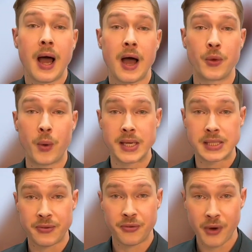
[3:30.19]

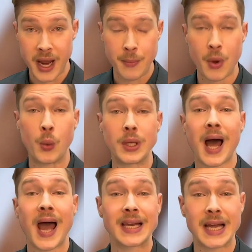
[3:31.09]
Otherwise, the frame will
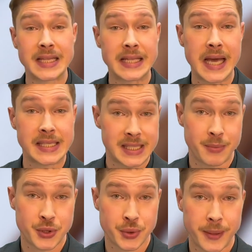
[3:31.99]
highlight the
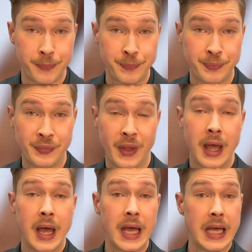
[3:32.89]
asymmetry.
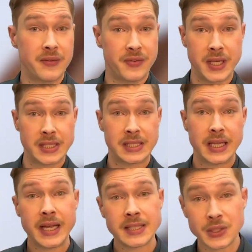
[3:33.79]
If this
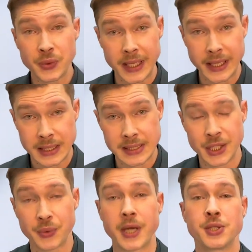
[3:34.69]
isn't really a
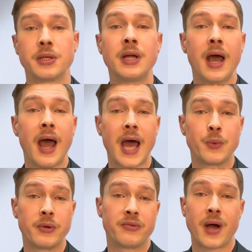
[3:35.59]
consideration,
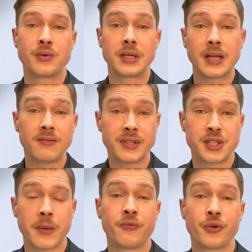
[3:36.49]
and we found a lovely
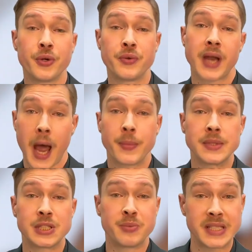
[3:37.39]
gem for you that
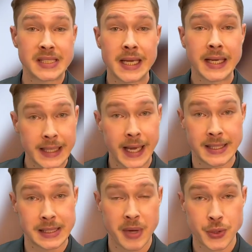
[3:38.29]
happens to be
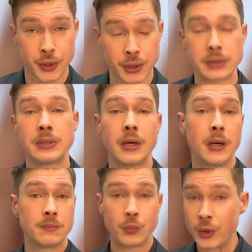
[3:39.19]
slightly asymmetrical,
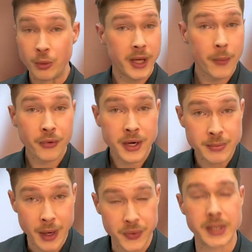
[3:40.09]
we'll be
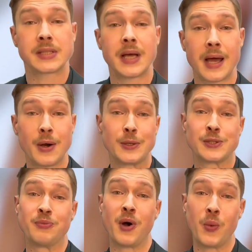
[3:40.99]
upfront about this, and
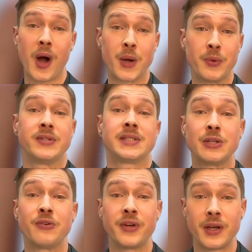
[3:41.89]
also about why we
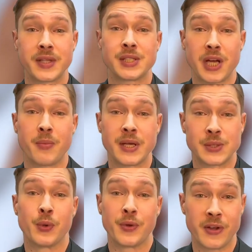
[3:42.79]
still feel this gem
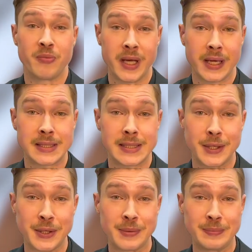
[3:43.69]
is worthy of being
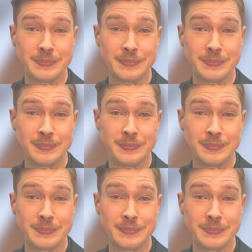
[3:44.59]
considered.